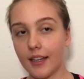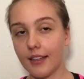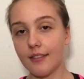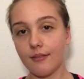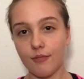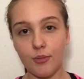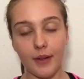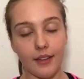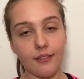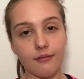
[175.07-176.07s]
in
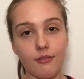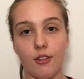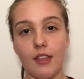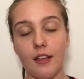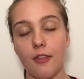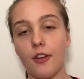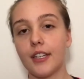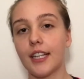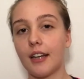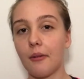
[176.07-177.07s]
spring
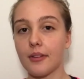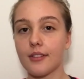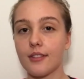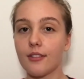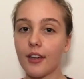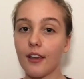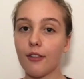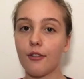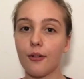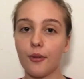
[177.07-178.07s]
2013, I was looking
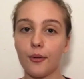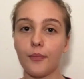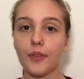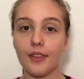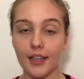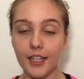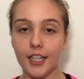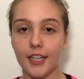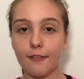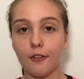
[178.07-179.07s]
through the
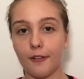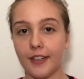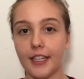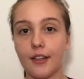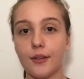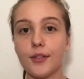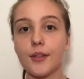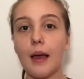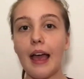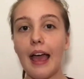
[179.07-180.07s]
internet for videos,
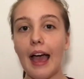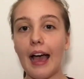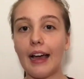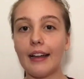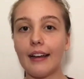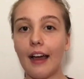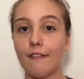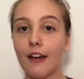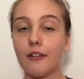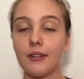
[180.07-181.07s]
and I
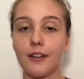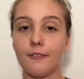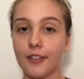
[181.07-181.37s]
found one of